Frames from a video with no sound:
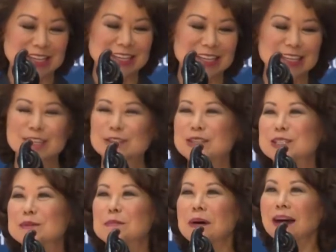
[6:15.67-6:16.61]
You know, it's
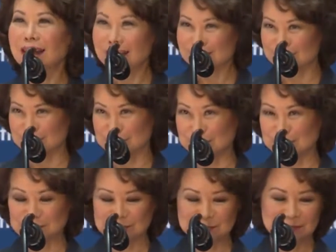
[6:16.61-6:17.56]

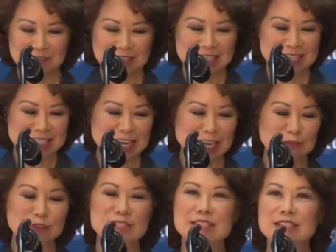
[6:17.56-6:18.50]
impossible to
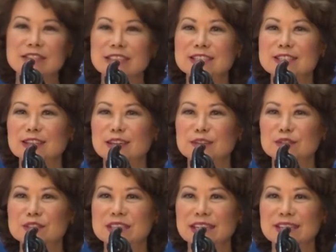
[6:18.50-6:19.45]
have a serious
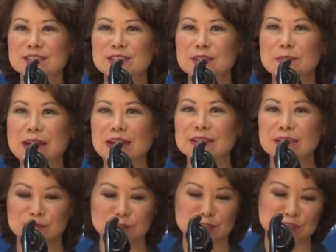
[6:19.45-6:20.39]
conversation about
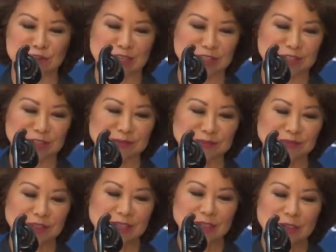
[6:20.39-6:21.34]
infrastructure
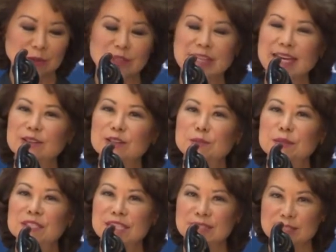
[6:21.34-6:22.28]
without the
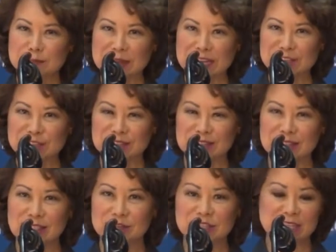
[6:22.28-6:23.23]
participation
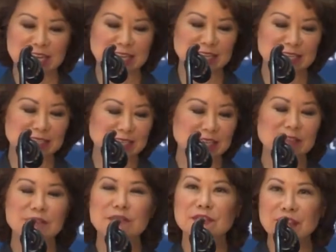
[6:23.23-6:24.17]
of today's
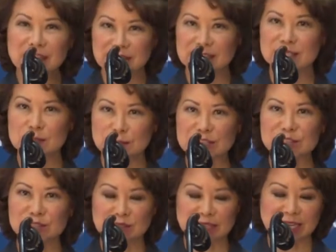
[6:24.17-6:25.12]
very
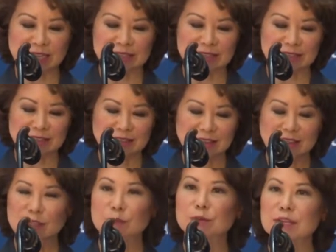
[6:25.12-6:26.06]
special guest,
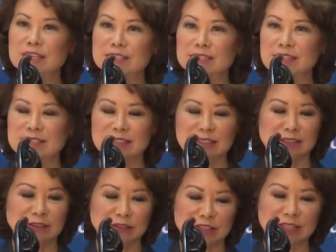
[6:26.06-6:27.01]
the President
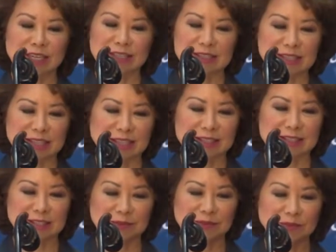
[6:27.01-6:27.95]
of the United States.